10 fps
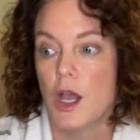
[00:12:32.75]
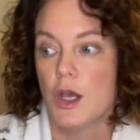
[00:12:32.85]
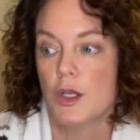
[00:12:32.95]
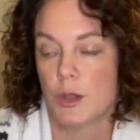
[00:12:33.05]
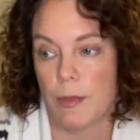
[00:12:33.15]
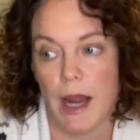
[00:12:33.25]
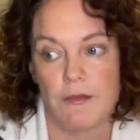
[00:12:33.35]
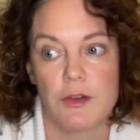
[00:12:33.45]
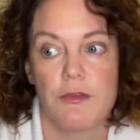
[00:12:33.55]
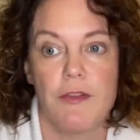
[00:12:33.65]
So I'm going to have
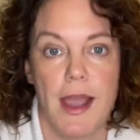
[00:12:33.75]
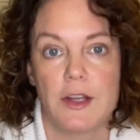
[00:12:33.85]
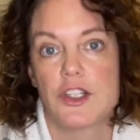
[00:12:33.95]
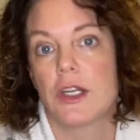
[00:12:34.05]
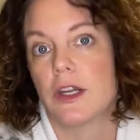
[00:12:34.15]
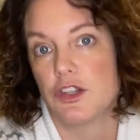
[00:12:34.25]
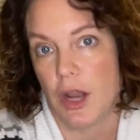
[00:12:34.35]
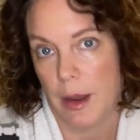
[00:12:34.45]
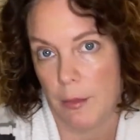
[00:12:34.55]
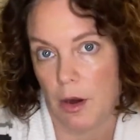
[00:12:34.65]
to fashion a
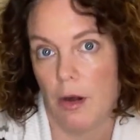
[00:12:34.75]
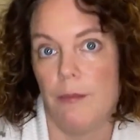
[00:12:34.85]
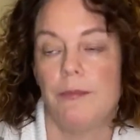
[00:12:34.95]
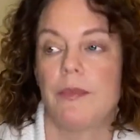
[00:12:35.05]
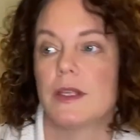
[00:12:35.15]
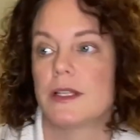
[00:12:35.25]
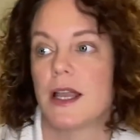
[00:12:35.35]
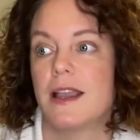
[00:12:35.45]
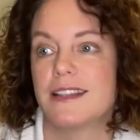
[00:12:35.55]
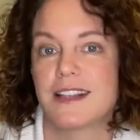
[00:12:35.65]
chamber
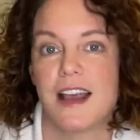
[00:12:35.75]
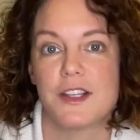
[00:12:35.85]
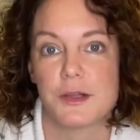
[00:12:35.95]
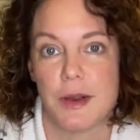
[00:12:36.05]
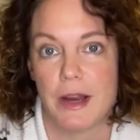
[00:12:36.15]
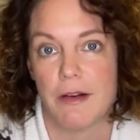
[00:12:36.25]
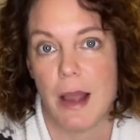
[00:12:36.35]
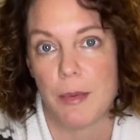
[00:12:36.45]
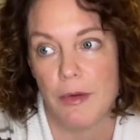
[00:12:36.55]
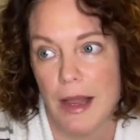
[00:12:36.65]
it's got saran wrap
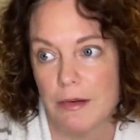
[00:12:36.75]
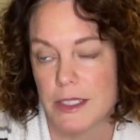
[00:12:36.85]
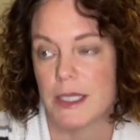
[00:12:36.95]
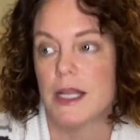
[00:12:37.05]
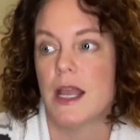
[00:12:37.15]
around it.